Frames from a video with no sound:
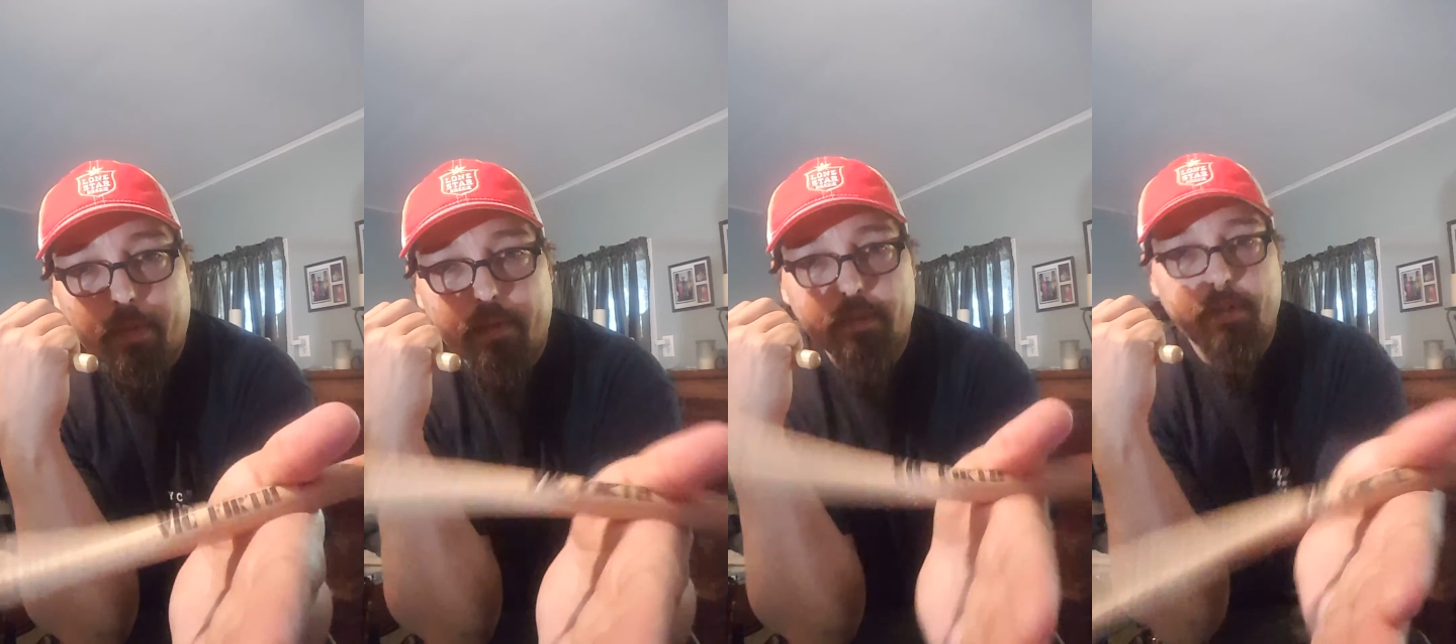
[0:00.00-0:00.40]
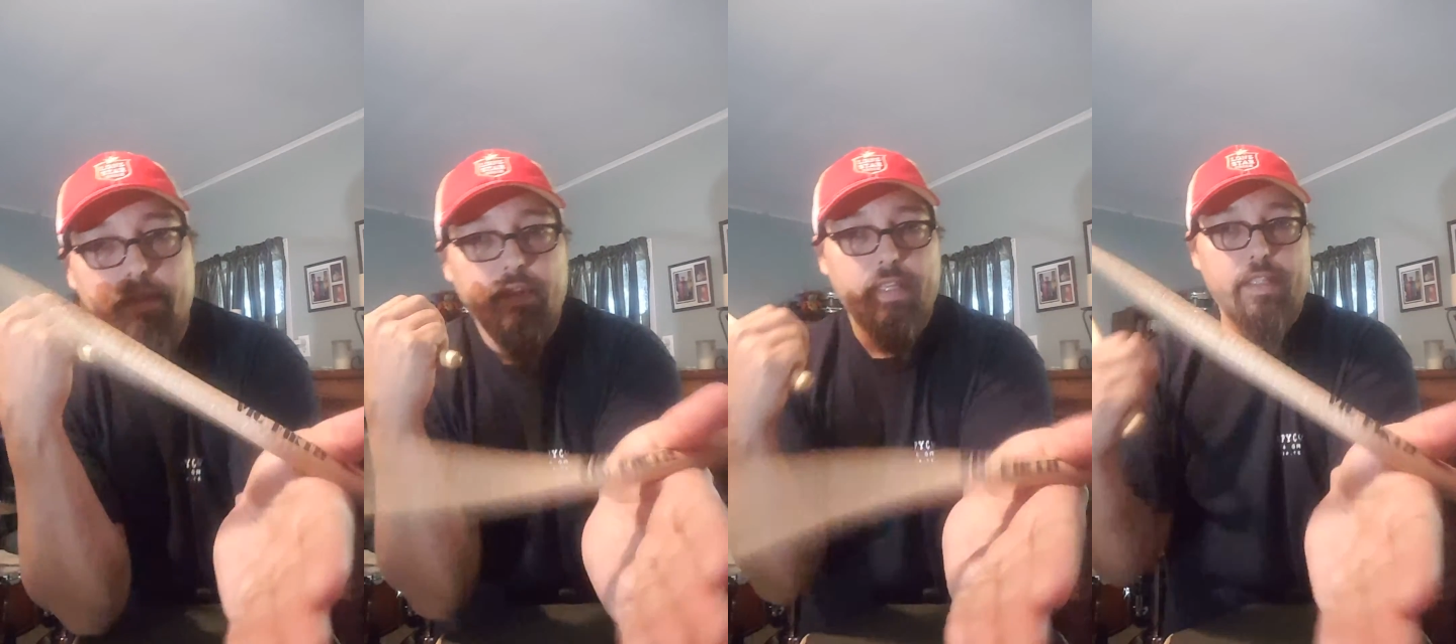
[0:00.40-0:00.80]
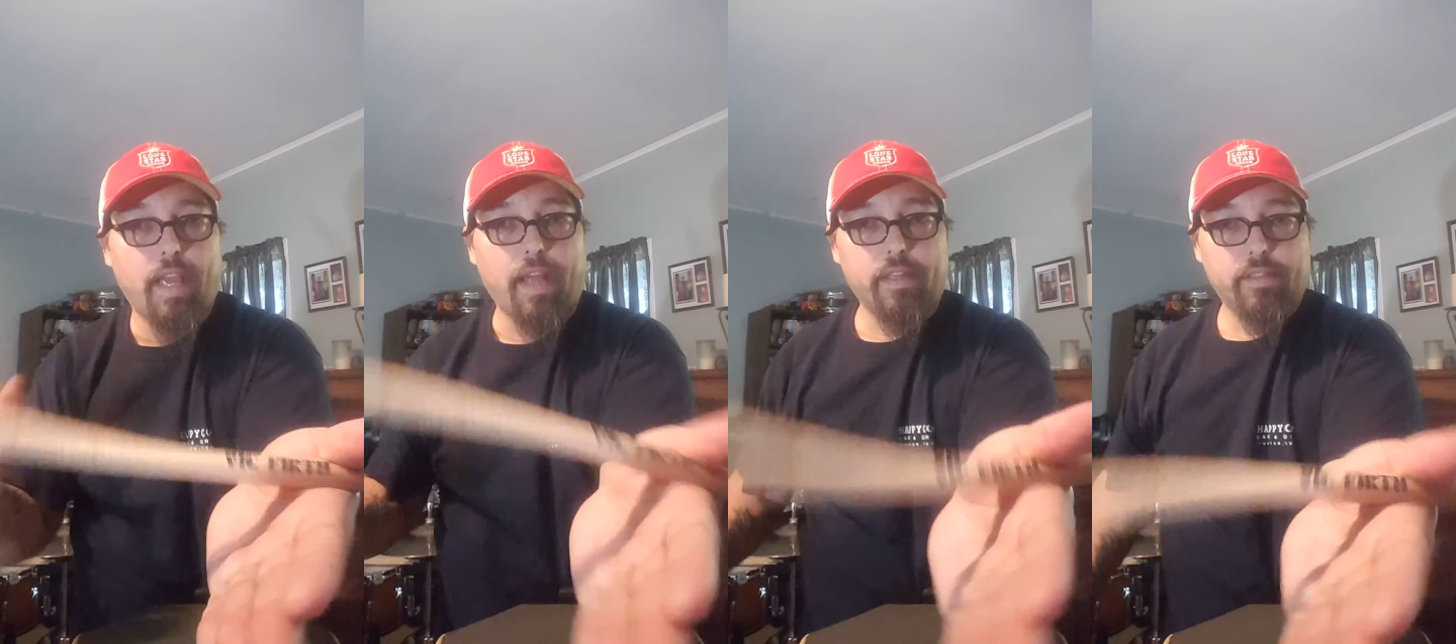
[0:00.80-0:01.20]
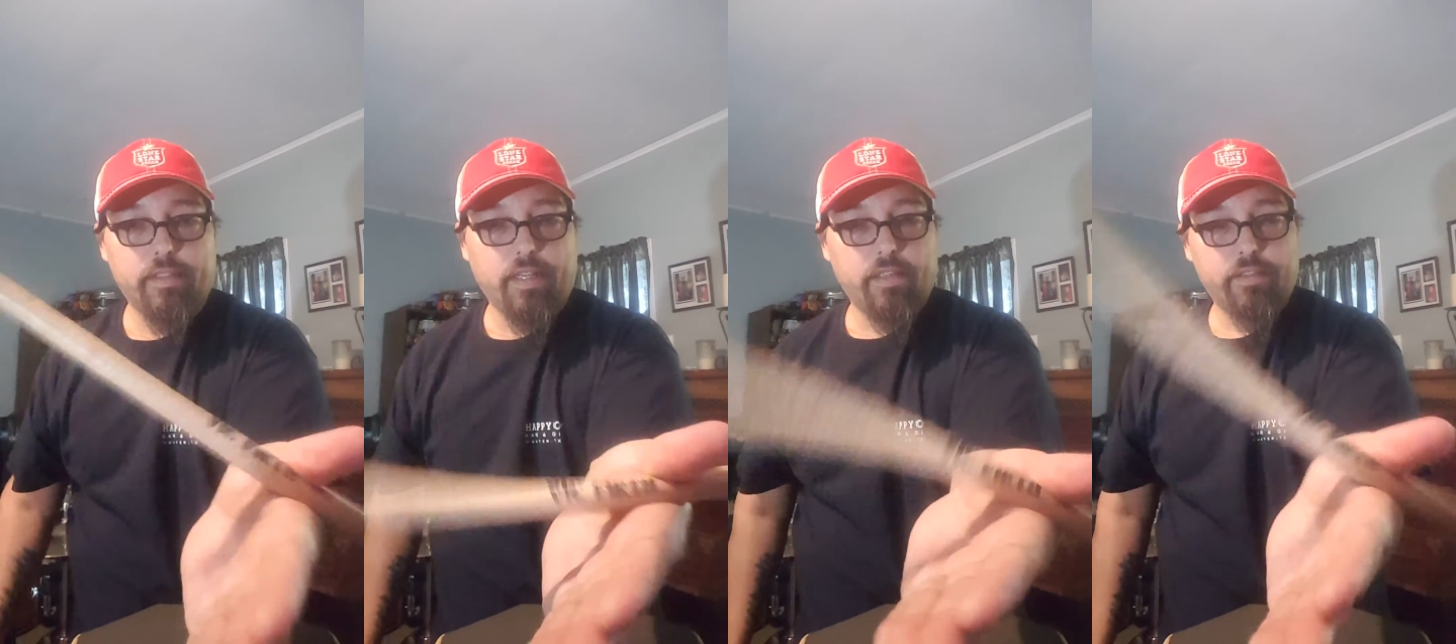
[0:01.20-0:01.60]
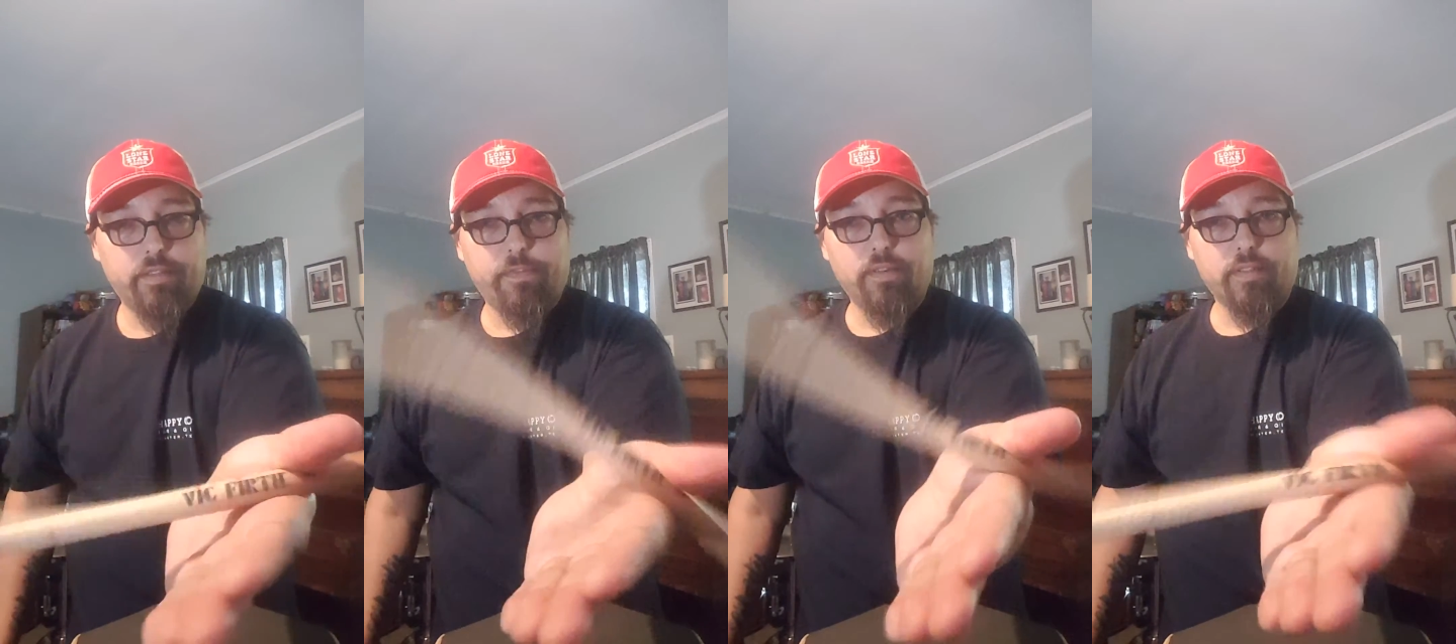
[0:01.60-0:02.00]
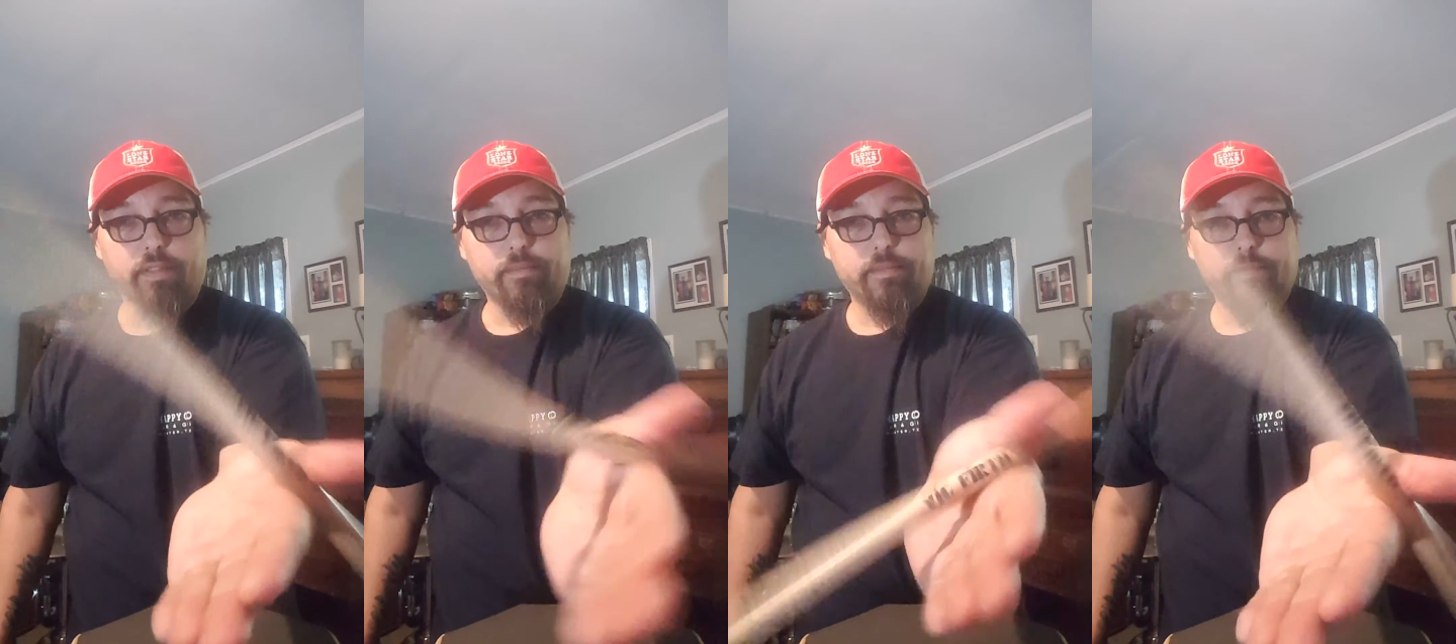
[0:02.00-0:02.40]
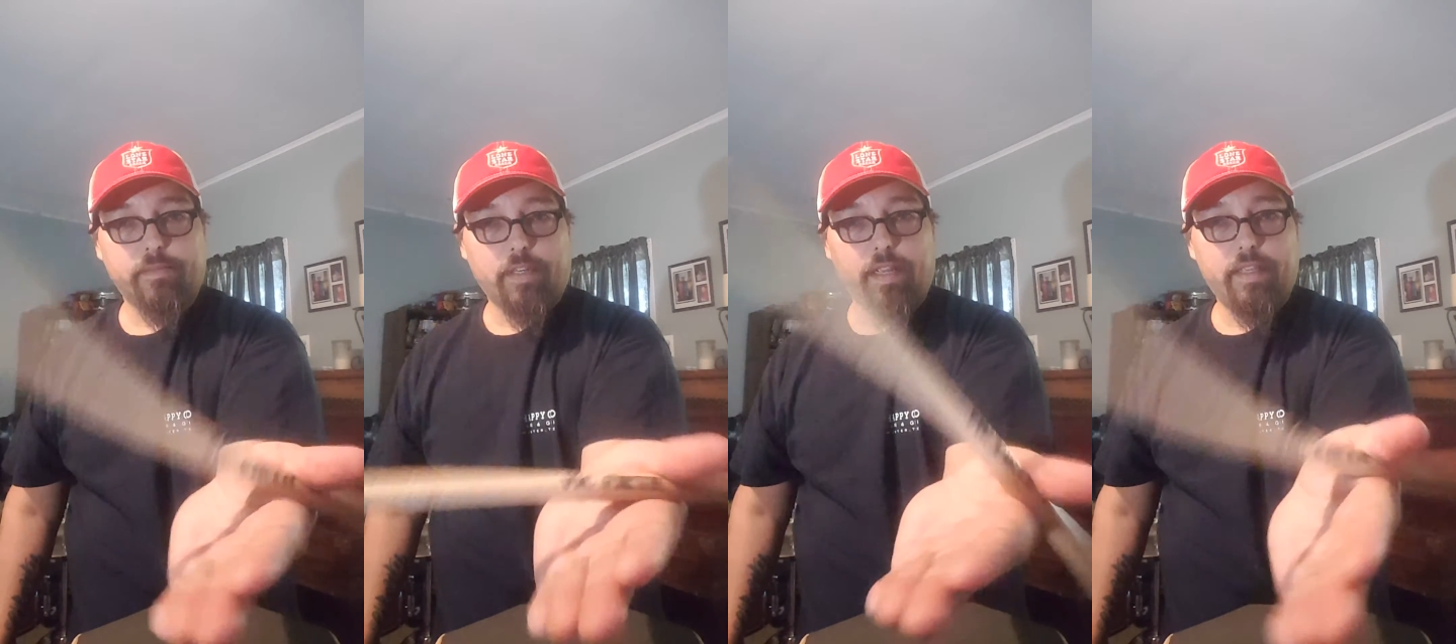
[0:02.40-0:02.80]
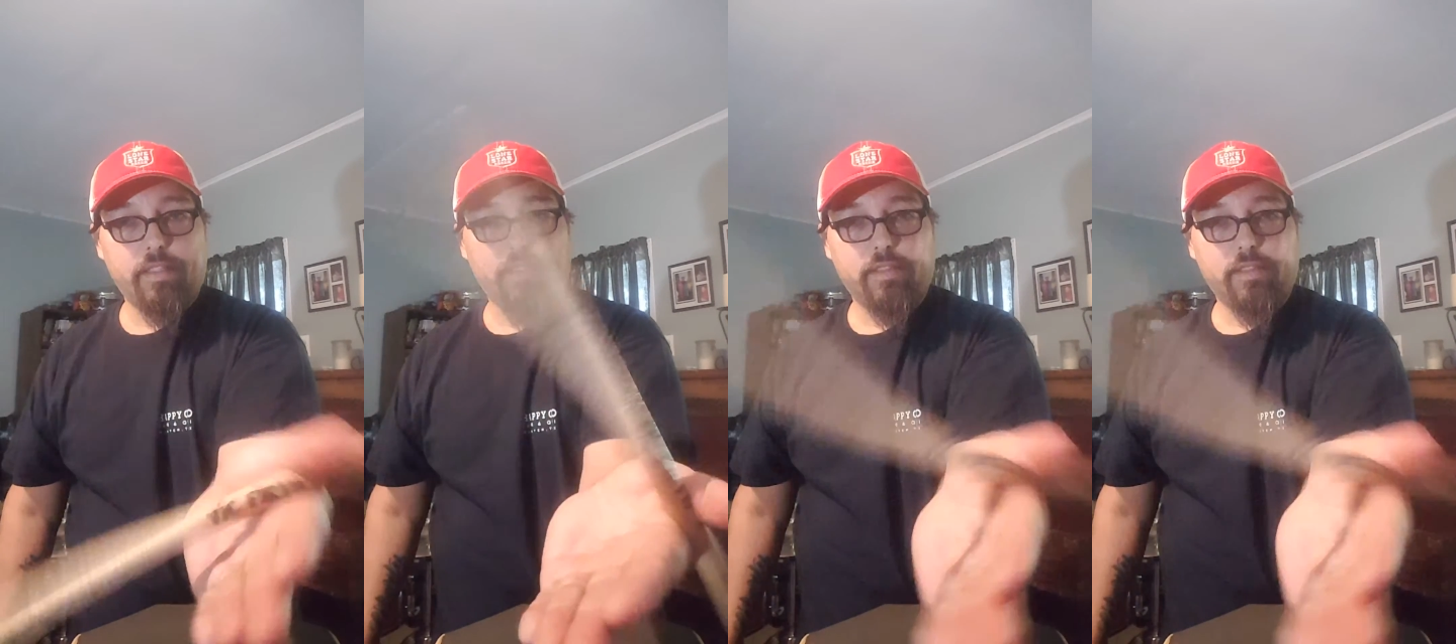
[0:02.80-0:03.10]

And so you get that. There's your fulcrum, right?